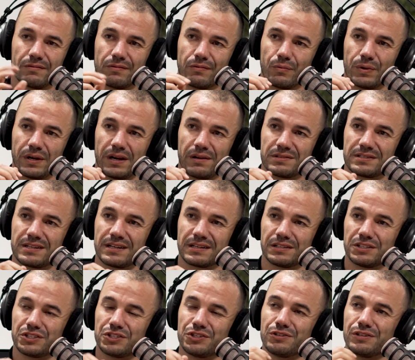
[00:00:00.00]
when I was like
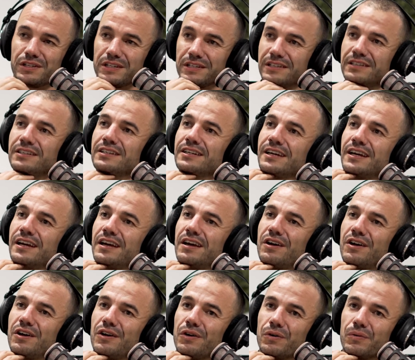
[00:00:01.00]
a junior
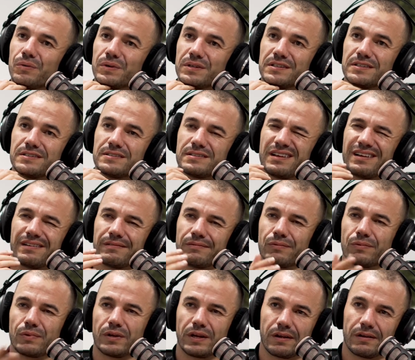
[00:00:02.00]
was,
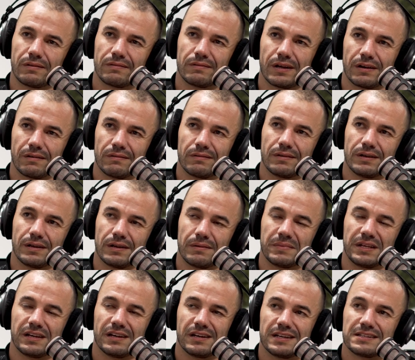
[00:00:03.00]
I
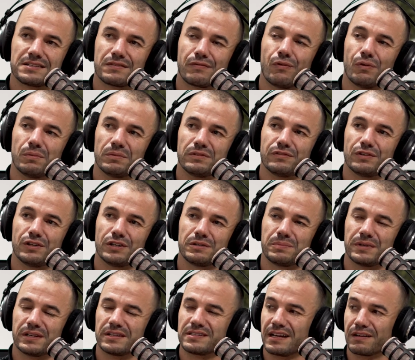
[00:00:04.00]
mean, it is a form of art,
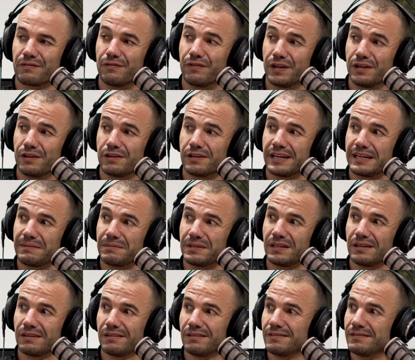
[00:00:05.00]
but it's like video
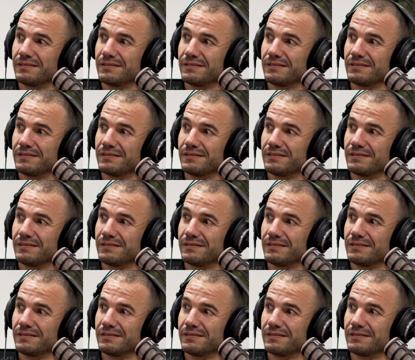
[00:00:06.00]
gaming.